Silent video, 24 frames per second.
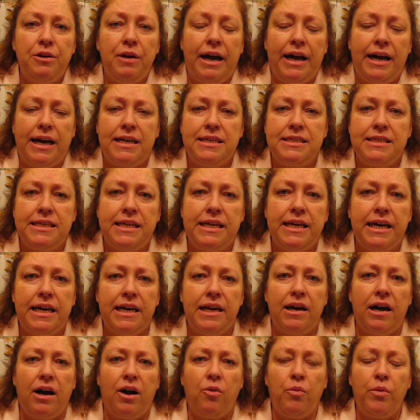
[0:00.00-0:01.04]
Like I
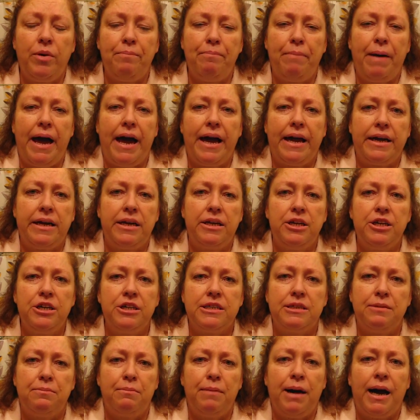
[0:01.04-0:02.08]
said, I went back and
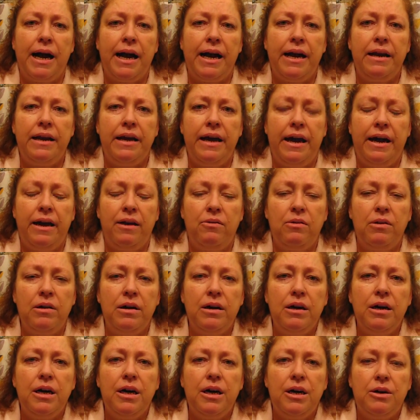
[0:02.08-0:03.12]
looked at mine and
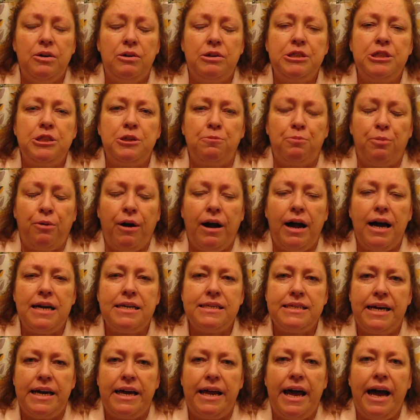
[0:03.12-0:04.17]
was
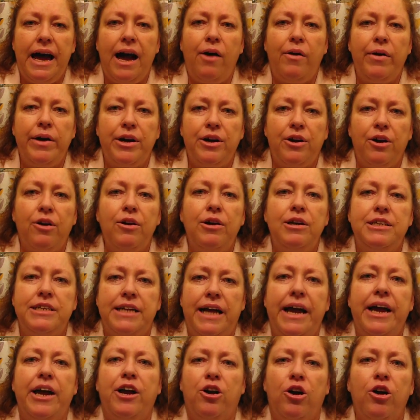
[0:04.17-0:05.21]
surprised at how encouraged
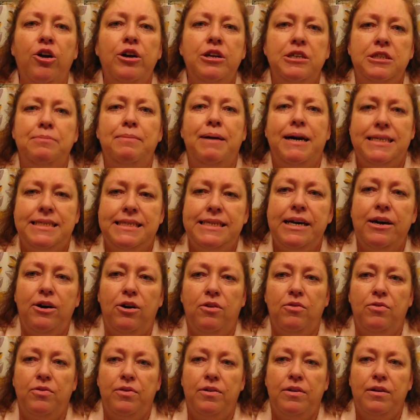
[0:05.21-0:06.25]
I encouraged
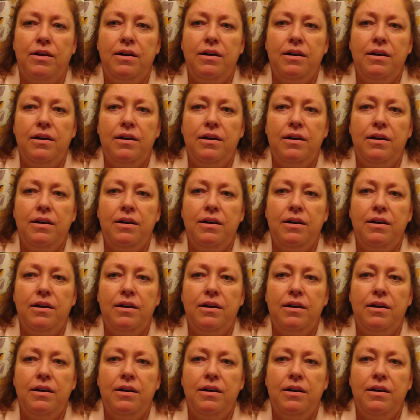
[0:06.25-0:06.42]
myself